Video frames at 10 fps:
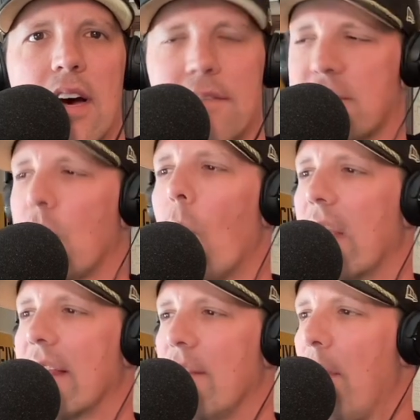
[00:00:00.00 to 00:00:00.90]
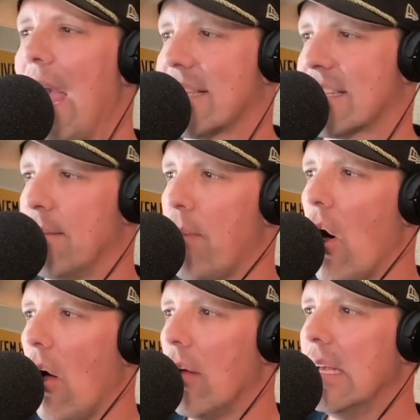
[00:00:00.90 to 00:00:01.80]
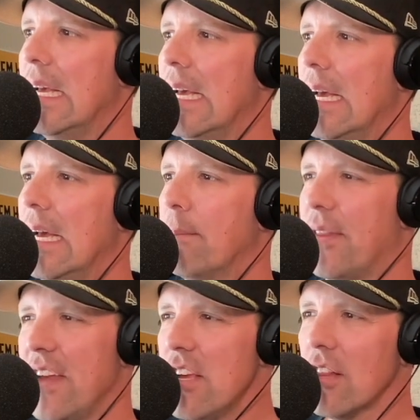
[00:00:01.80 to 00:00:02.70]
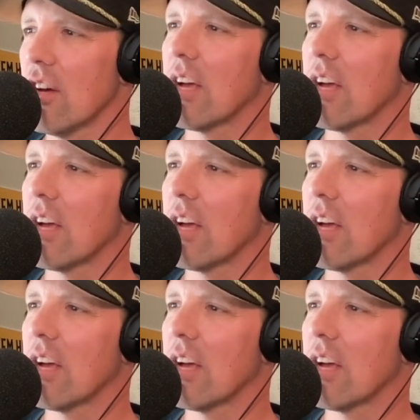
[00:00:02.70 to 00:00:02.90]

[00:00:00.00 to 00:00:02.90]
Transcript: of scoring the basketball. But then you look